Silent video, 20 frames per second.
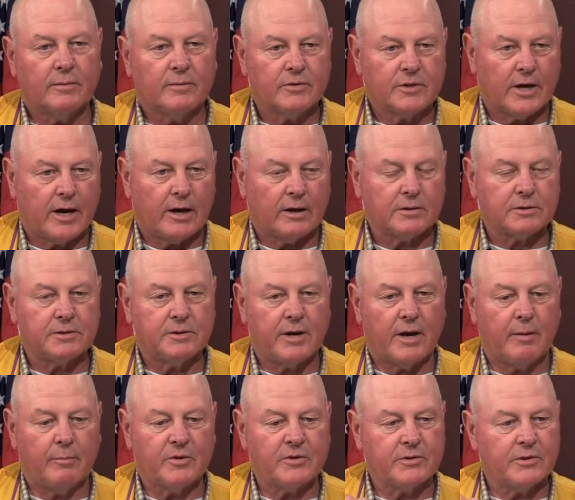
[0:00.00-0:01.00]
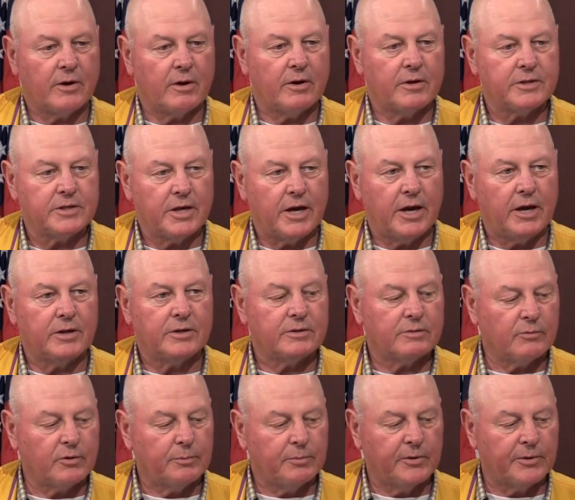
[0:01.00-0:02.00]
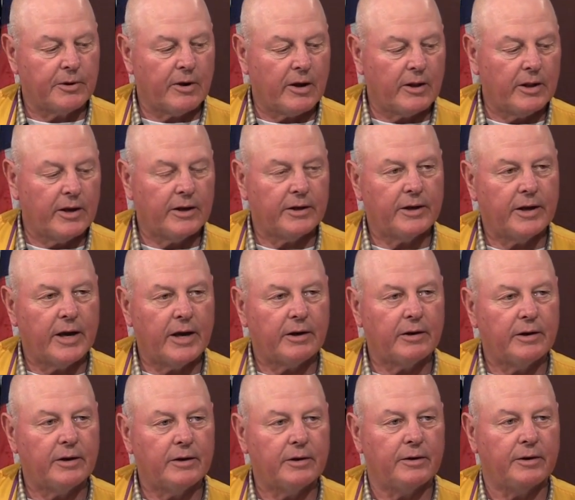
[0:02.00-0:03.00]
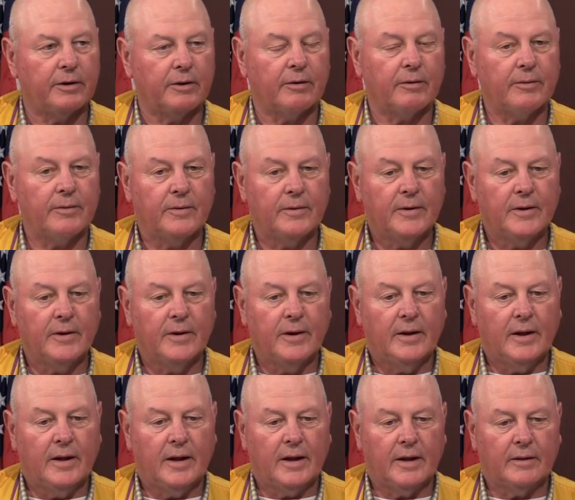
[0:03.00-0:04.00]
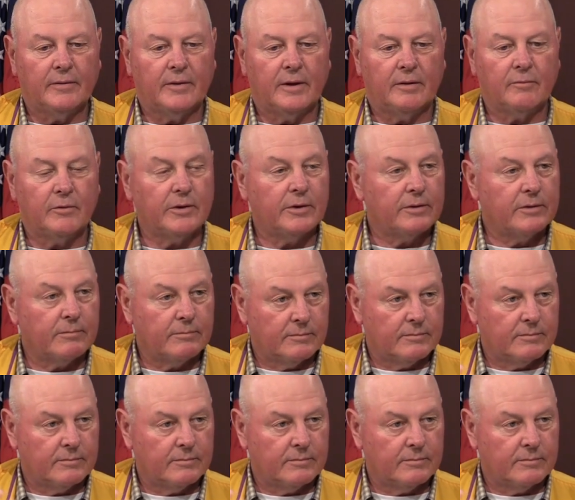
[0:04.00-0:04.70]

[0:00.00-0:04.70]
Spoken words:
child's name is there, his age, and we put all that data in here, and then we